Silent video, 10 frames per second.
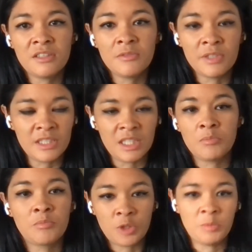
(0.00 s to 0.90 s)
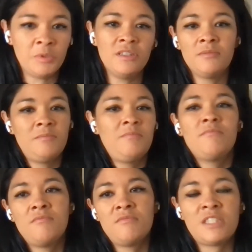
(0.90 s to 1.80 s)
really proper
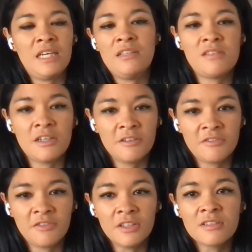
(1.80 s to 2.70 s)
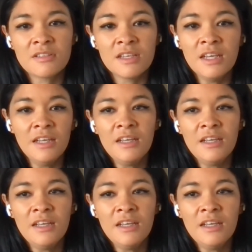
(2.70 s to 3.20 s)
sans serif fonts,